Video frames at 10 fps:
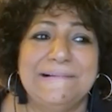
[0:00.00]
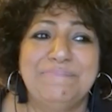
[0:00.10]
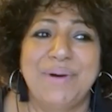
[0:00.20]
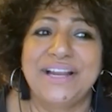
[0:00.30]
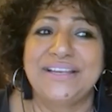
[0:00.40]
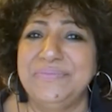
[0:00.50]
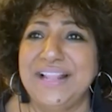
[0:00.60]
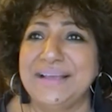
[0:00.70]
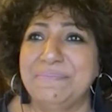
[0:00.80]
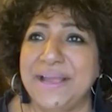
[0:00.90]
But
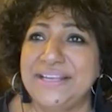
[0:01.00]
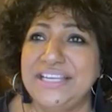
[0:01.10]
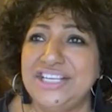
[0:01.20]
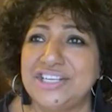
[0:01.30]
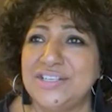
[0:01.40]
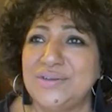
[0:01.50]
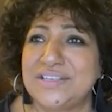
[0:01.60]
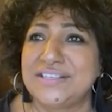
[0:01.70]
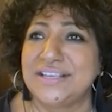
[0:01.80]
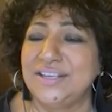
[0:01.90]
like my teachers used
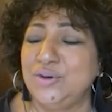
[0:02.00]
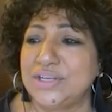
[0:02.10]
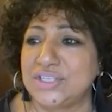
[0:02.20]
to say, you are